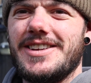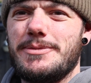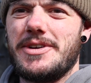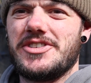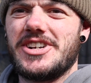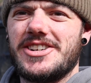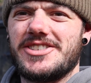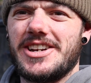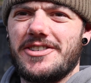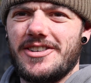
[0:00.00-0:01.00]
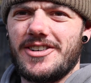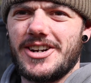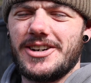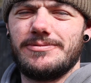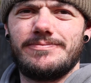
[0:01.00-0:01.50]
bit of a change of scenery right
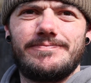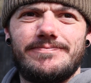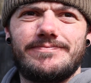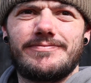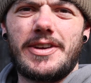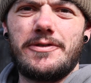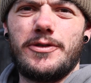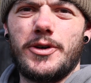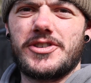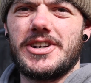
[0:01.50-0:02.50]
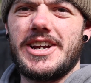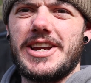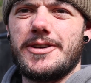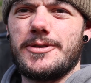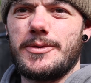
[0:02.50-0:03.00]
now.
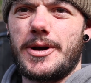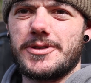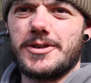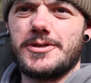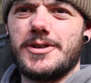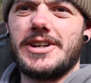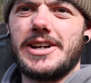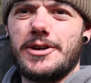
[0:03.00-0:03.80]
Unfortunately, whilst I was doing that